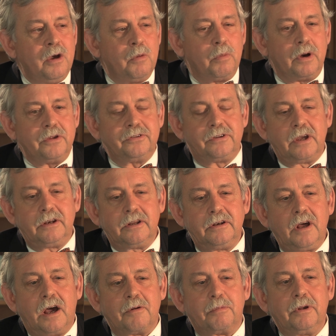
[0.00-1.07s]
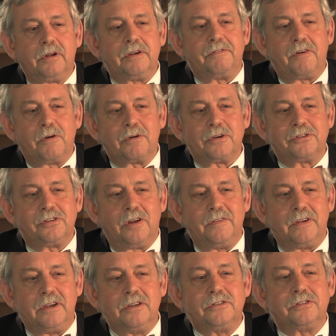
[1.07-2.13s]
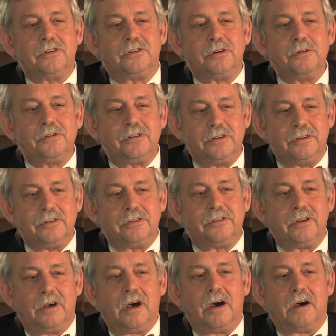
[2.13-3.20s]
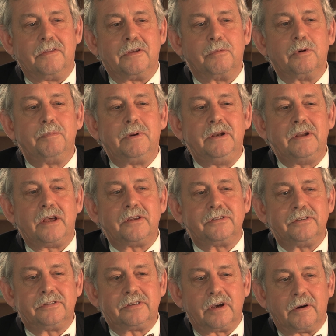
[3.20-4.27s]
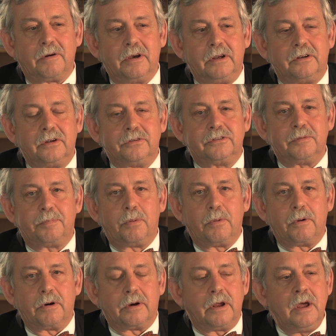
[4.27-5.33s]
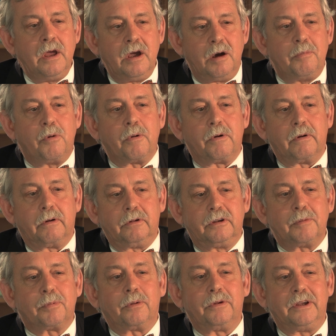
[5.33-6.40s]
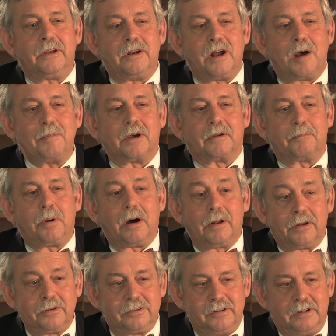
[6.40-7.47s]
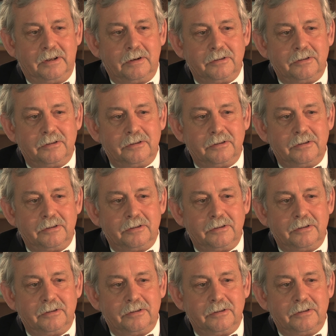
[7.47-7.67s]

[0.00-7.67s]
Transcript: was they did not really focus on the institutions that would be necessary to support a more liberal economic policy.